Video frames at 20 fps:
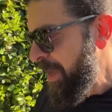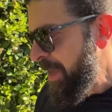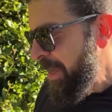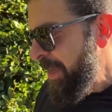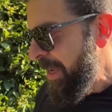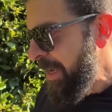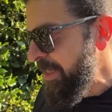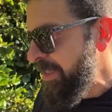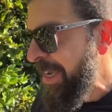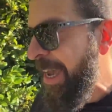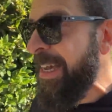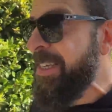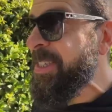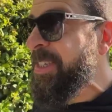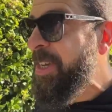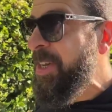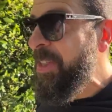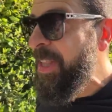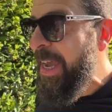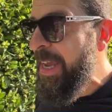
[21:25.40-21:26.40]
is
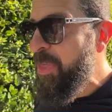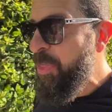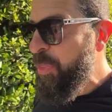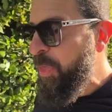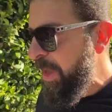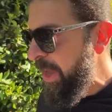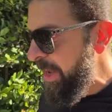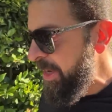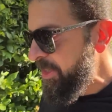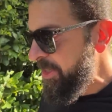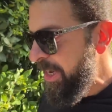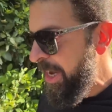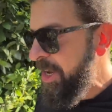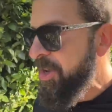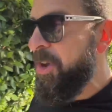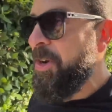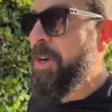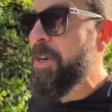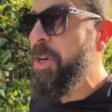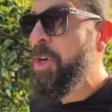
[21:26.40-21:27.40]
escalate things, and
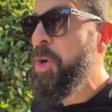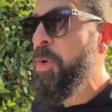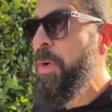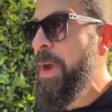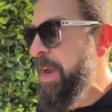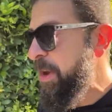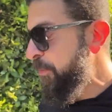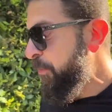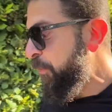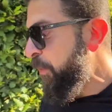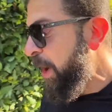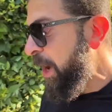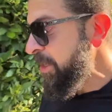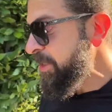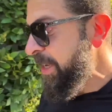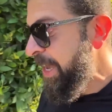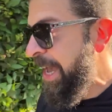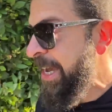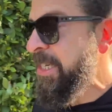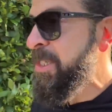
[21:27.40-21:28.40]
you're going to create
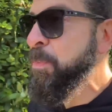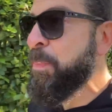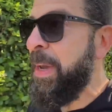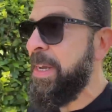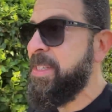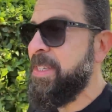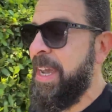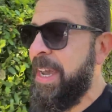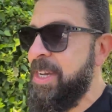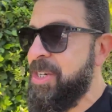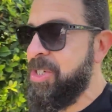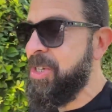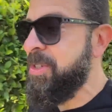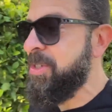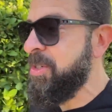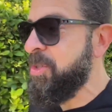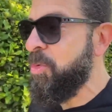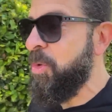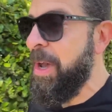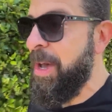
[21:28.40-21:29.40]
false expectations
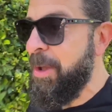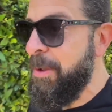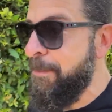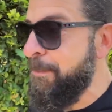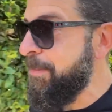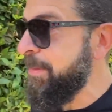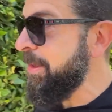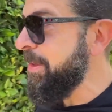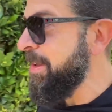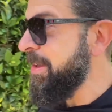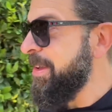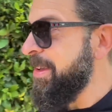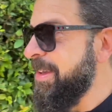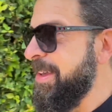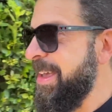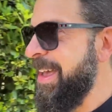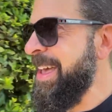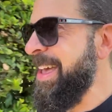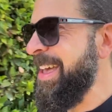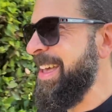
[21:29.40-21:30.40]
as well.
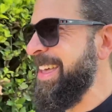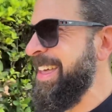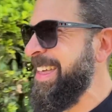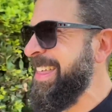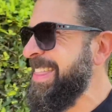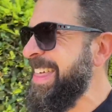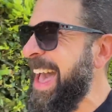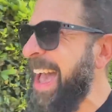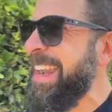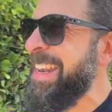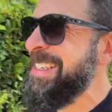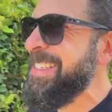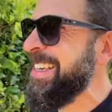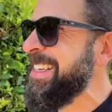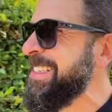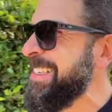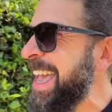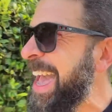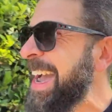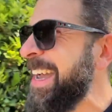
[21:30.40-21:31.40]
That is
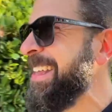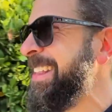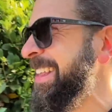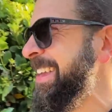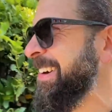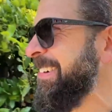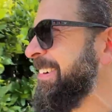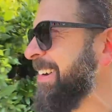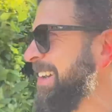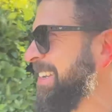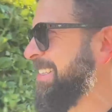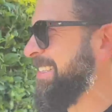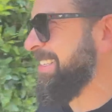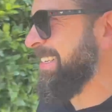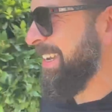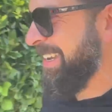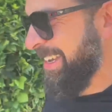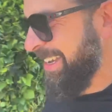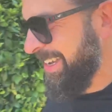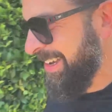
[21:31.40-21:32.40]
exactly what
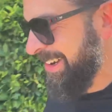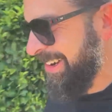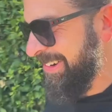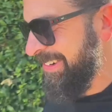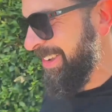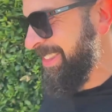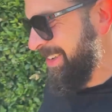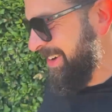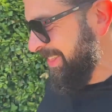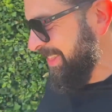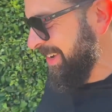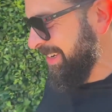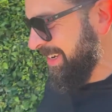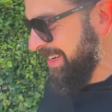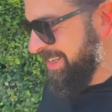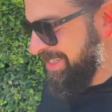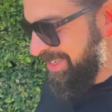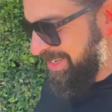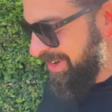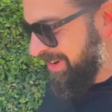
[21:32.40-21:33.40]
they're looking
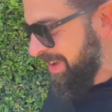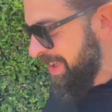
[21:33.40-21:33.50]
to do.